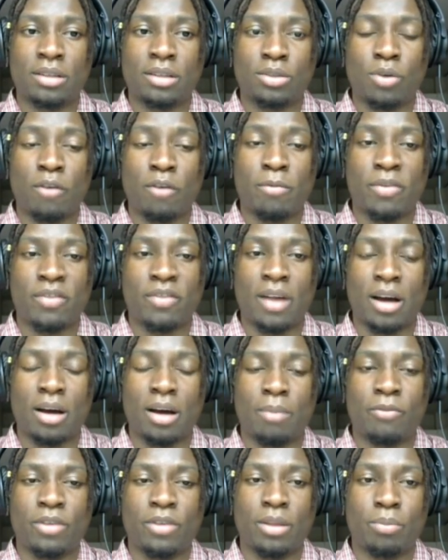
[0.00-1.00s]
12-month
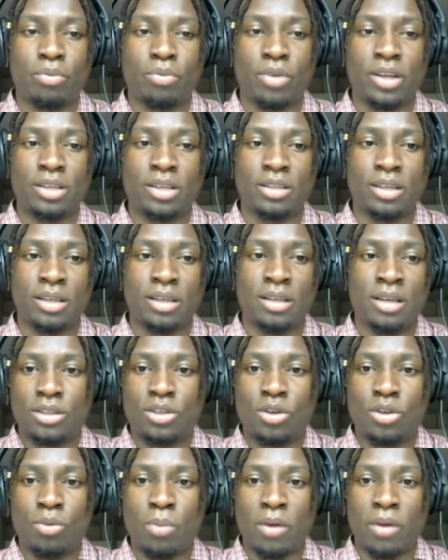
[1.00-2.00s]
lockup for the pre-seed,
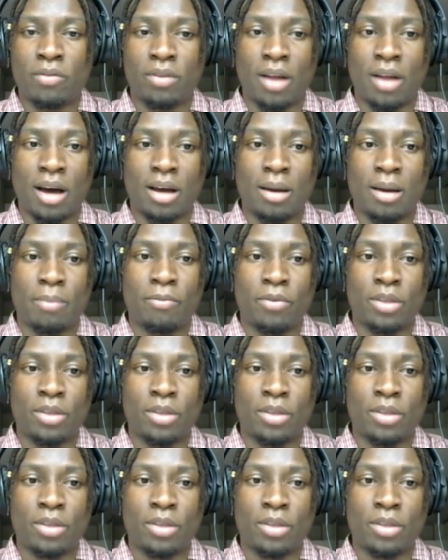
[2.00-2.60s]
2-month lockup